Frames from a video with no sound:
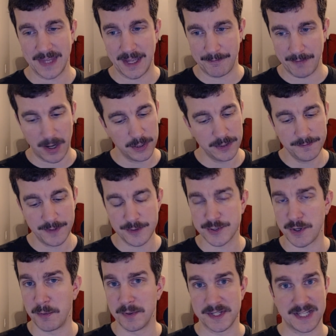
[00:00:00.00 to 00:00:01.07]
If all of those
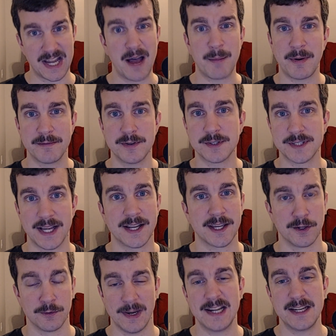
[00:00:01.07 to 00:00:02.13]
go on the top of your deck
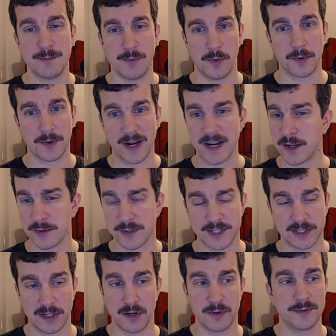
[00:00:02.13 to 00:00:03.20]
in a random order and you're
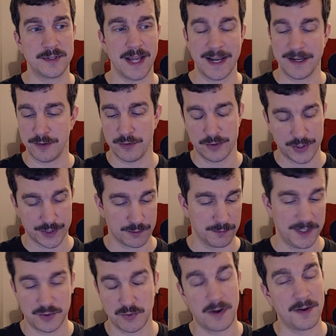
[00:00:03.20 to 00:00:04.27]
slowed and you're just
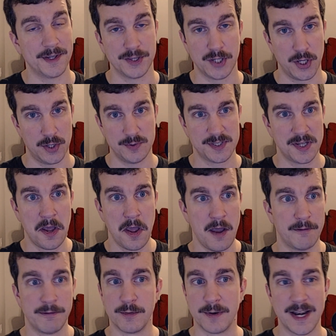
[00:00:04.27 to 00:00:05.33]
redrawing those
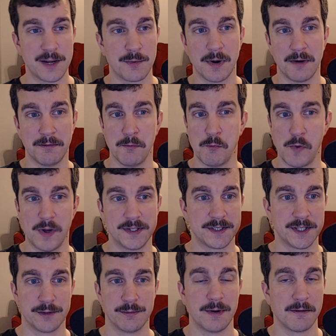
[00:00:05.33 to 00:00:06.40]
for anywhere from 1
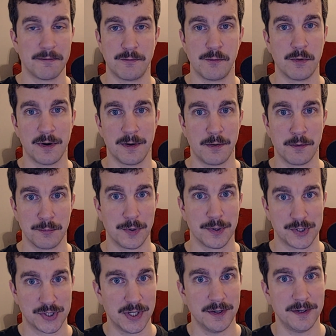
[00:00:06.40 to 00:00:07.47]
to 3 or 4 or
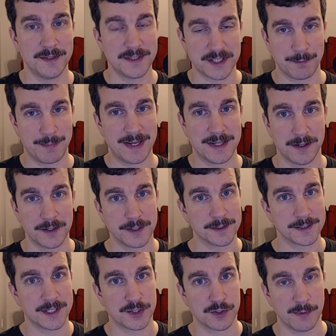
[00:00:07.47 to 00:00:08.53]
more turns, depending on
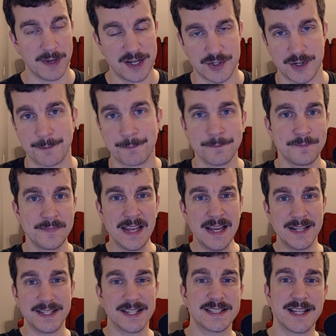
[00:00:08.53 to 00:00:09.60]
your situation,
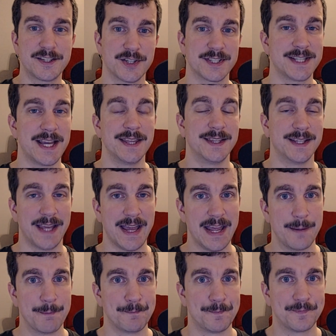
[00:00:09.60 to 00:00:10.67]
does that just end the
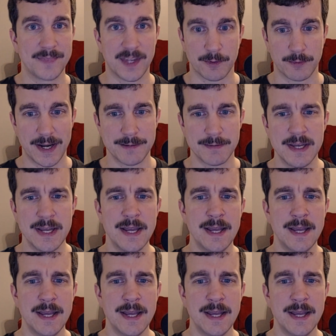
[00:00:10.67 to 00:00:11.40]
game, right?